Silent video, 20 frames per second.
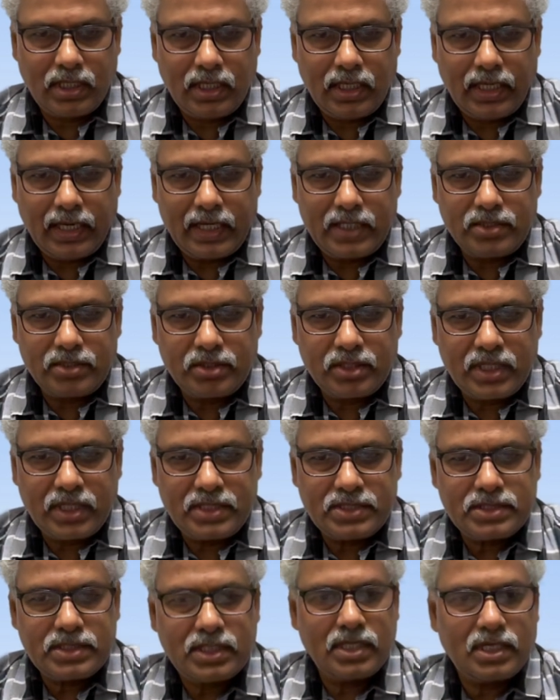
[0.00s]

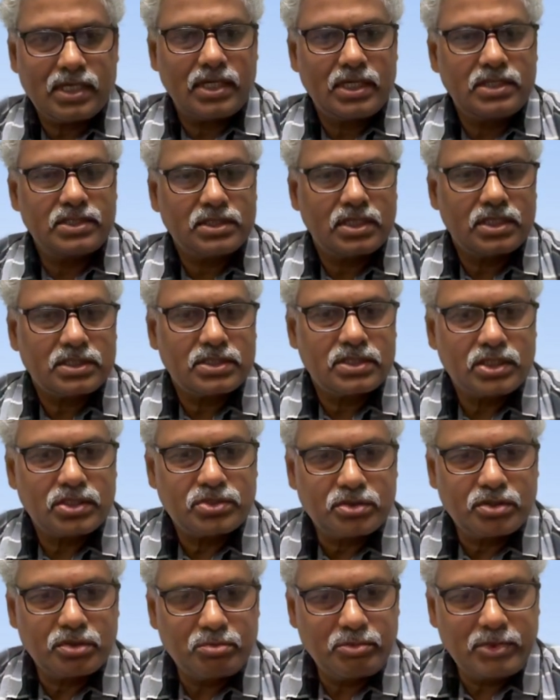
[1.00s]
Education and research
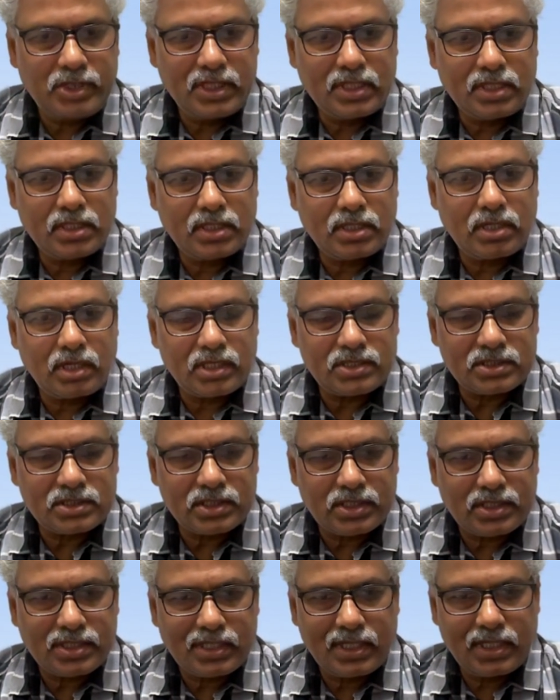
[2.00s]
should be
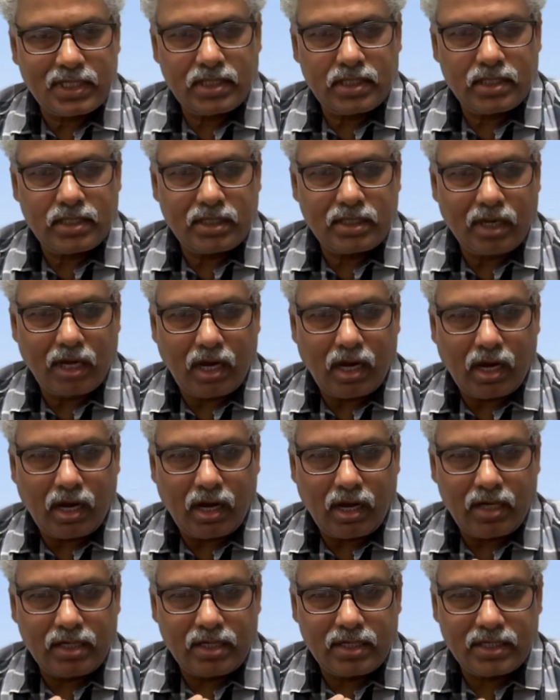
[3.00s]
concentrated
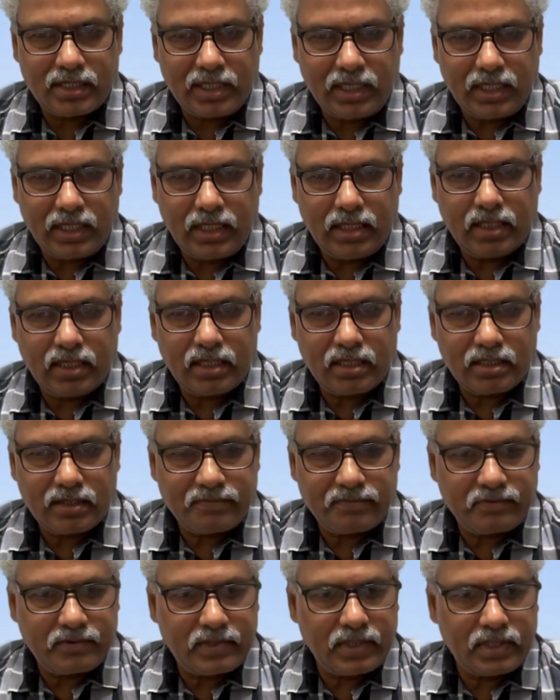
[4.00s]
on reading and
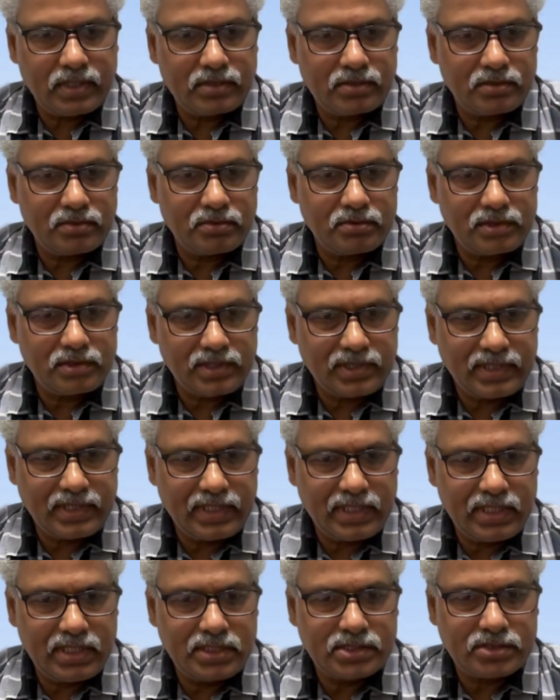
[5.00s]
referring to
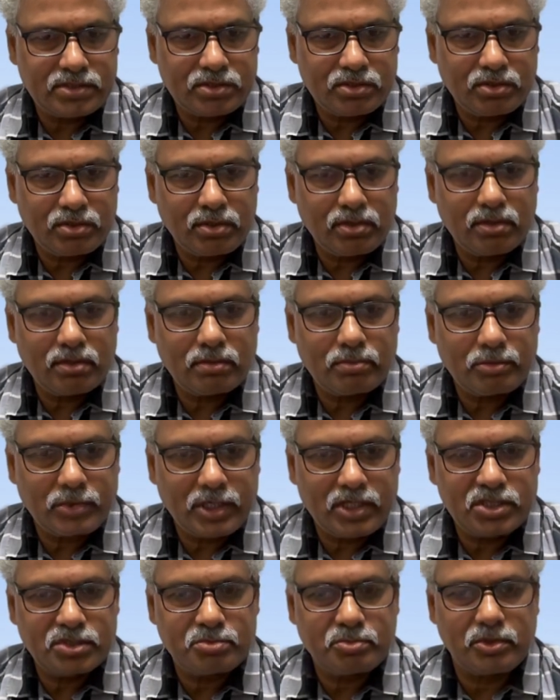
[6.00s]
these core
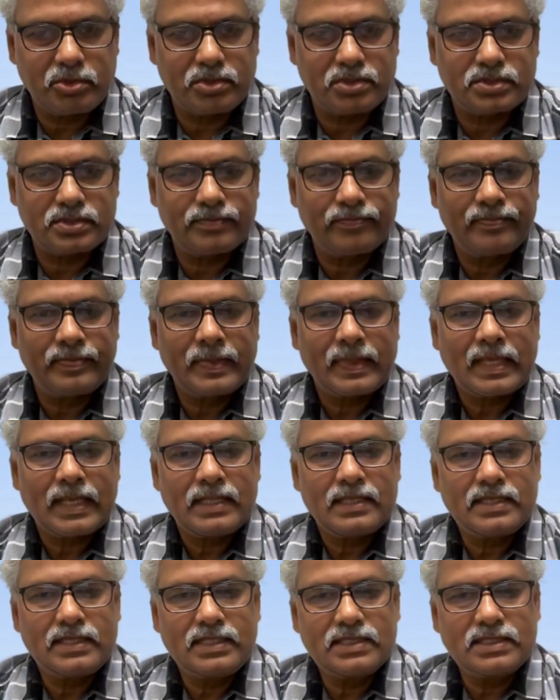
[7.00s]
principles.
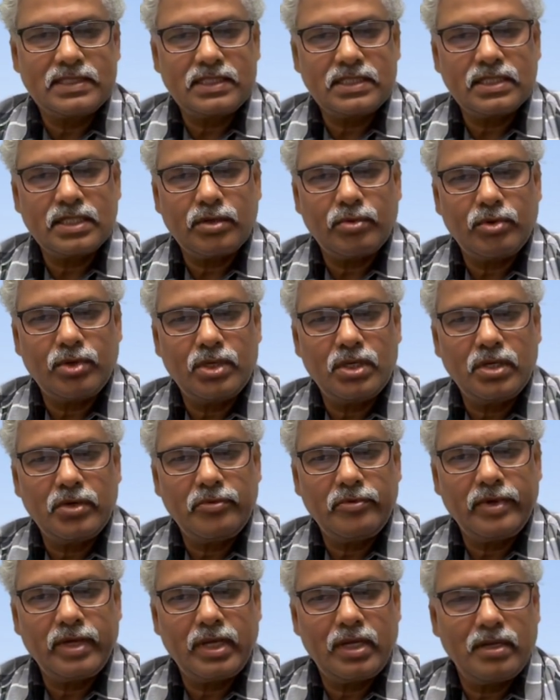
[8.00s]
This is the only
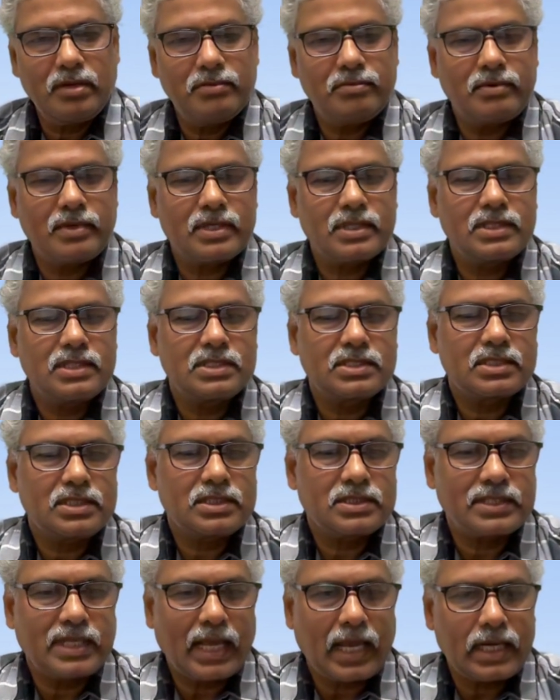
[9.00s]
way for this
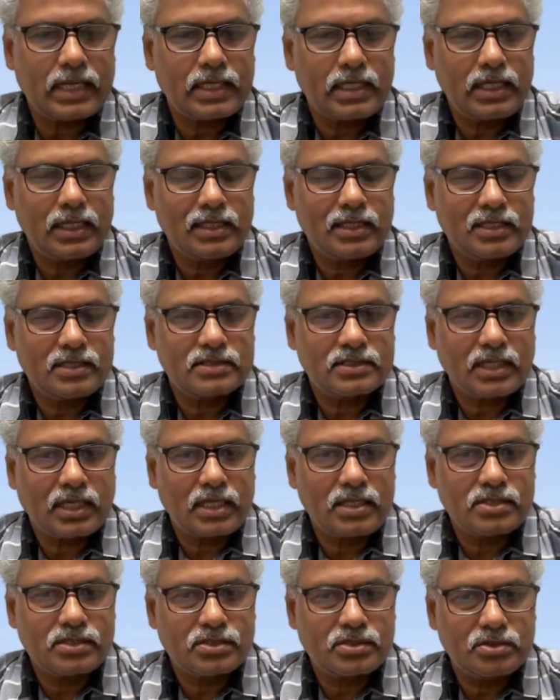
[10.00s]
stagnated
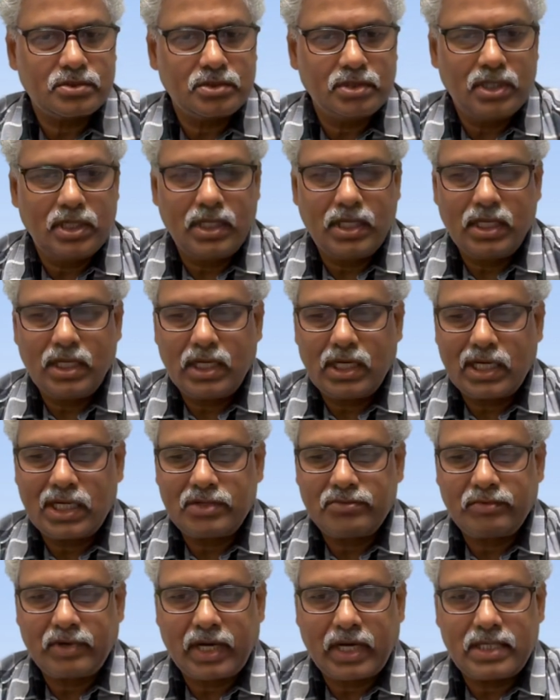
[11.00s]
science to
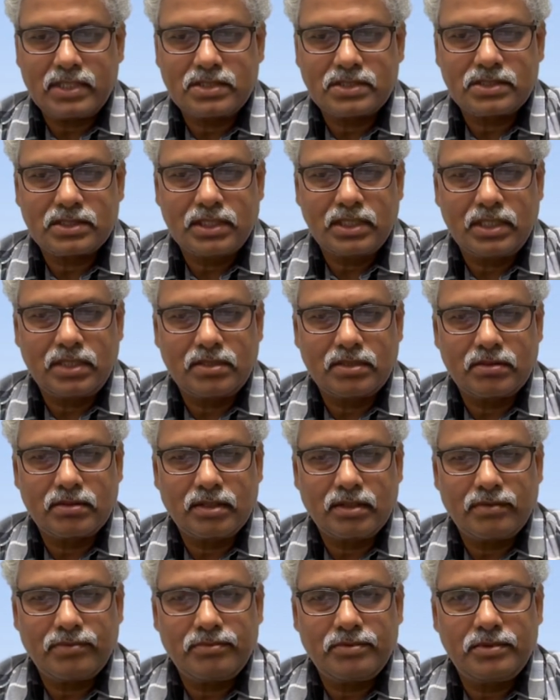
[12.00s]
advance into the
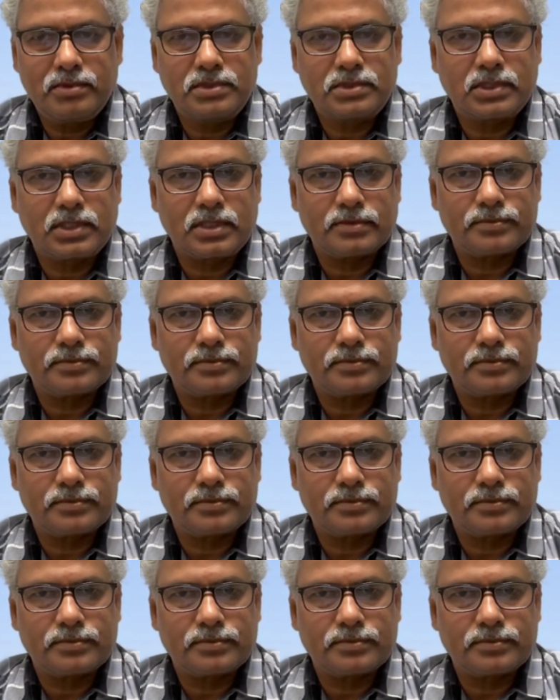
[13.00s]
future.